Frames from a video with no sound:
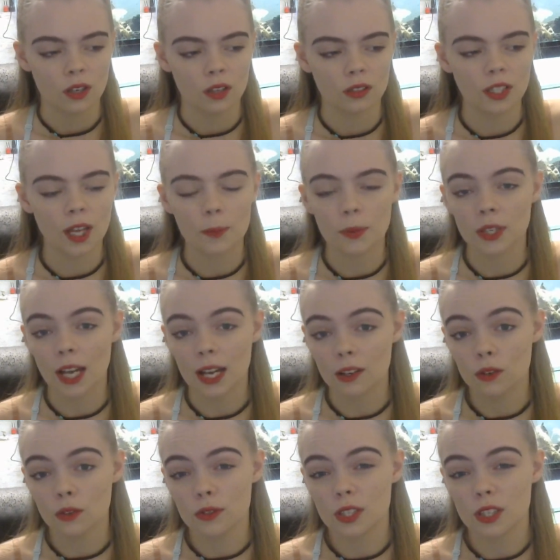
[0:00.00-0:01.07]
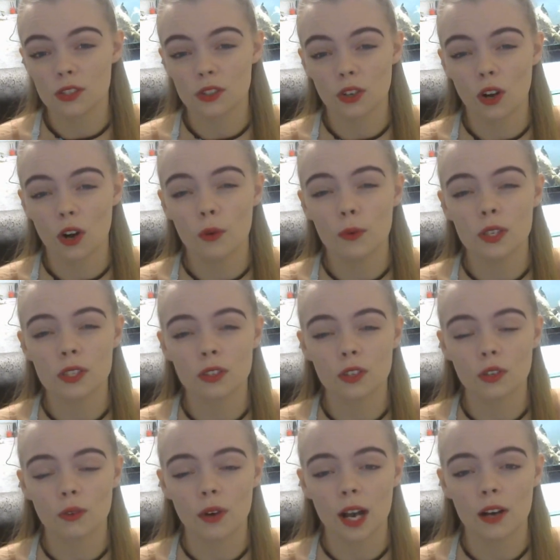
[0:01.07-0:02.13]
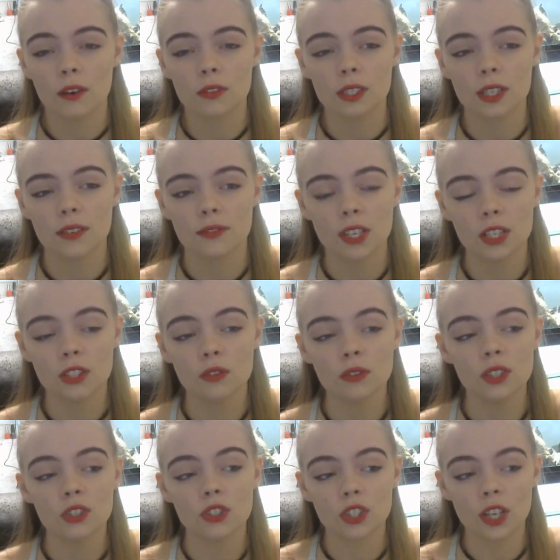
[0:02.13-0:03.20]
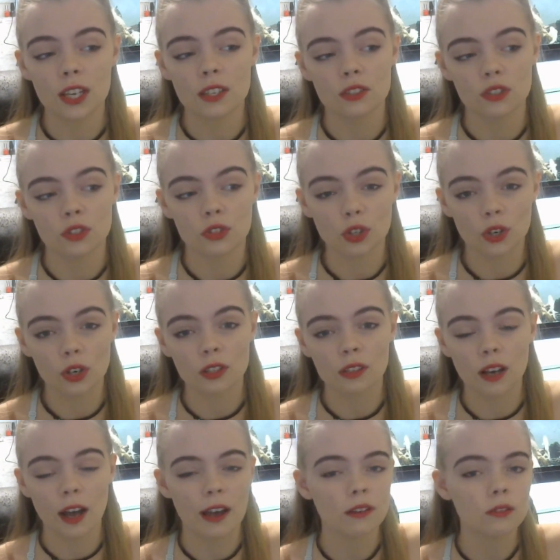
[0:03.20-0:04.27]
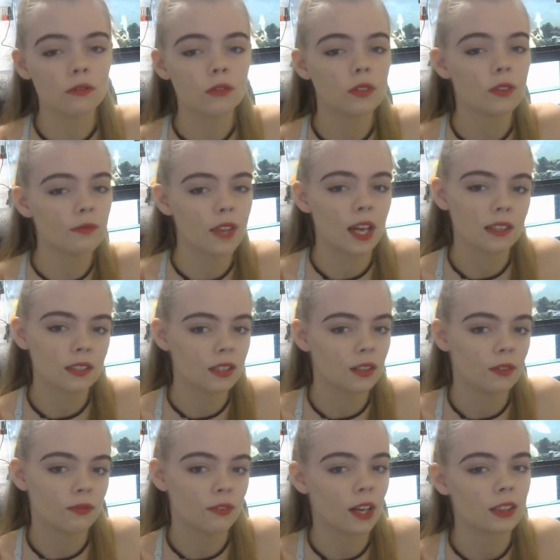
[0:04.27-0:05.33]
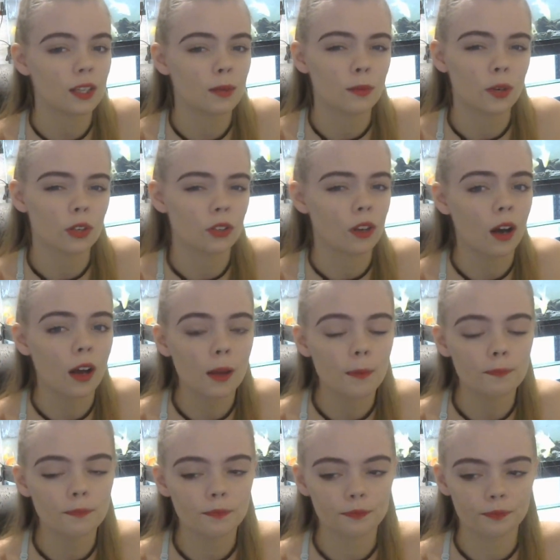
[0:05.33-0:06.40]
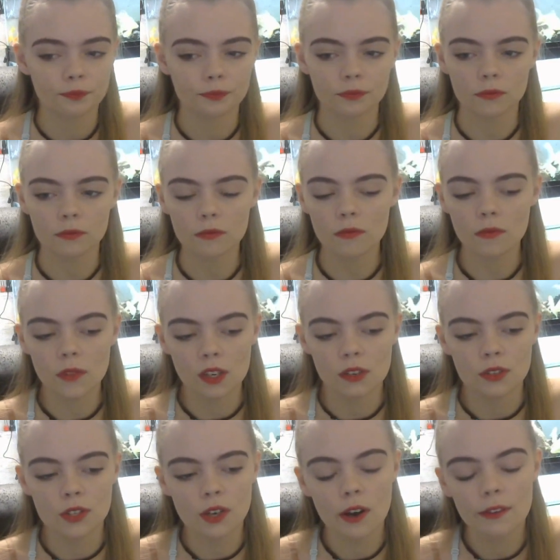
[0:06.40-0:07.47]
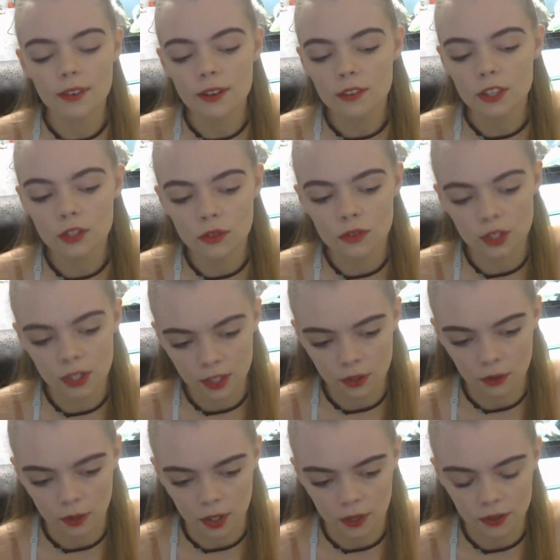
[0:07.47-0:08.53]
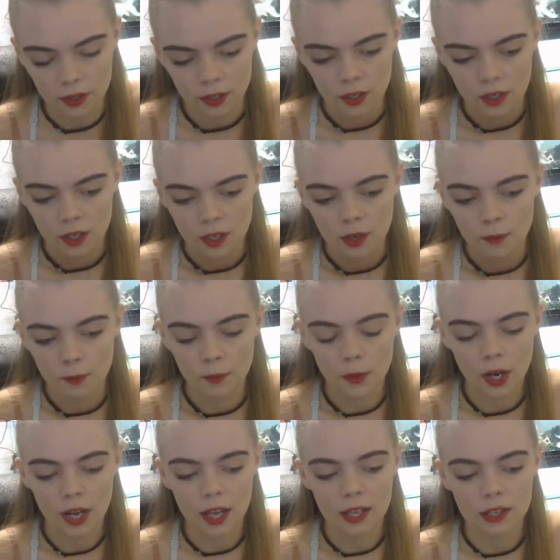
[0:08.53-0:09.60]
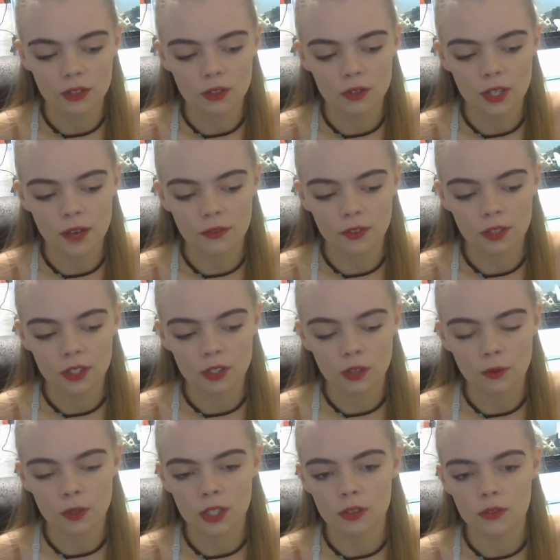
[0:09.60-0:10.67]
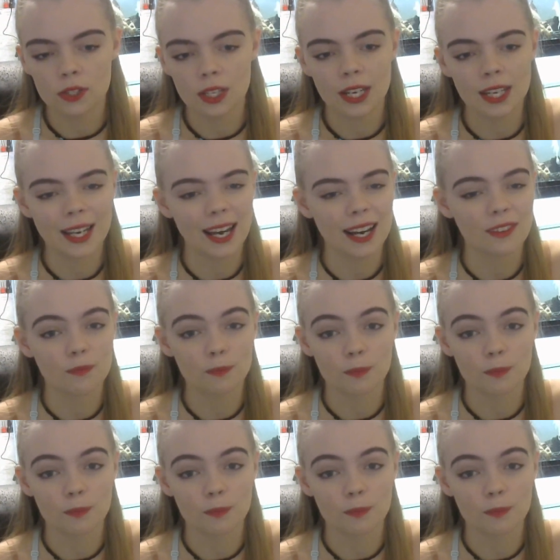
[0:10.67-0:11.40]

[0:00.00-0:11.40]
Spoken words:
leopard geckos, since they're always on the ground, if they do ingest dirt, I don't know if that's going to affect them or not. So I've never used Eco Earth, but you definitely don't want to use any kind of